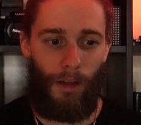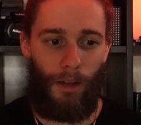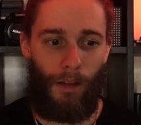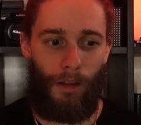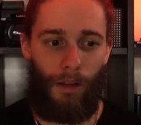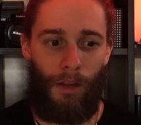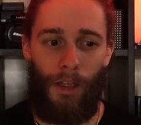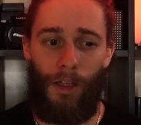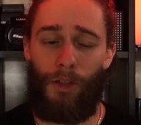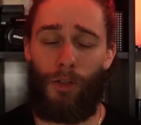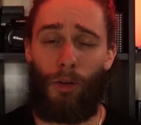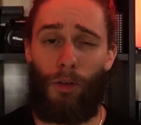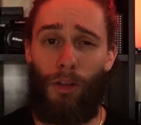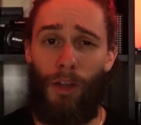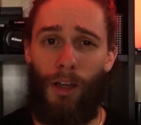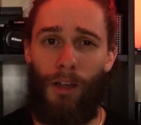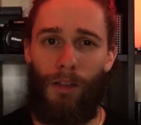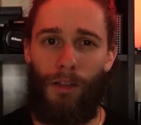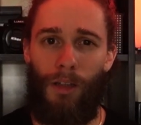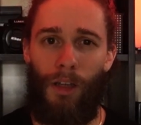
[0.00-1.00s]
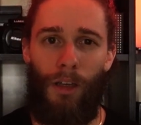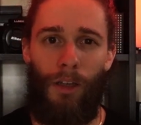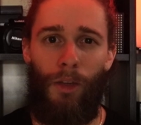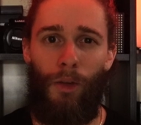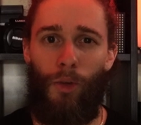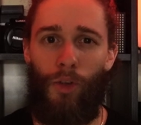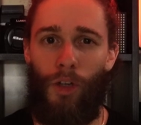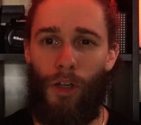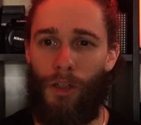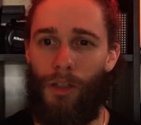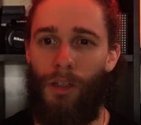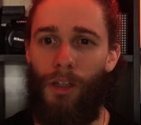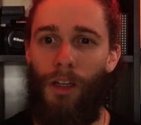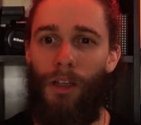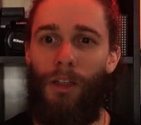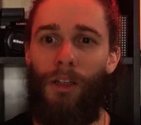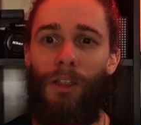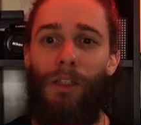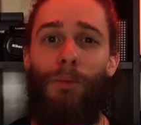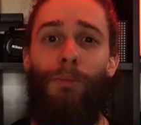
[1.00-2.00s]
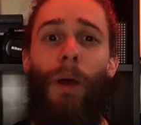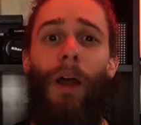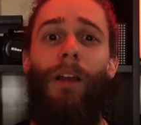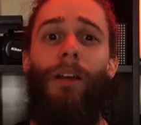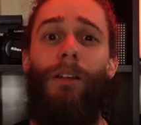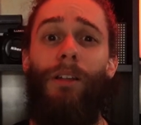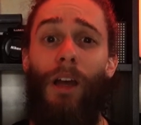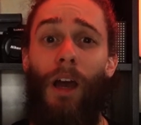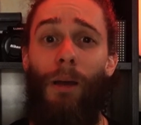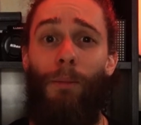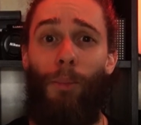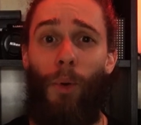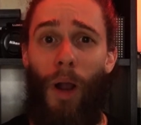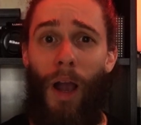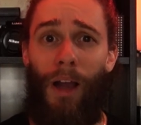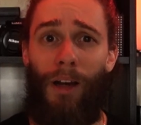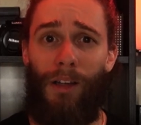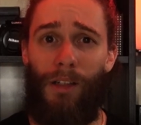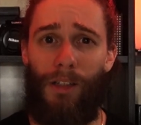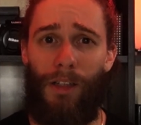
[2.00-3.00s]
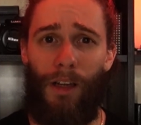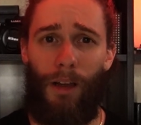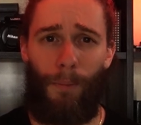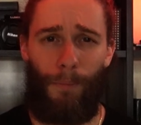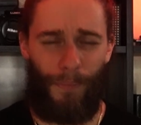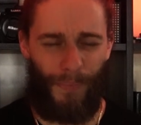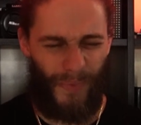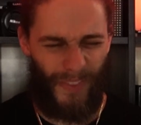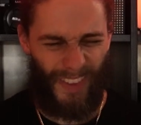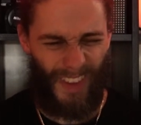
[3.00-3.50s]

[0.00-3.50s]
these are things that you just need to spend time practicing.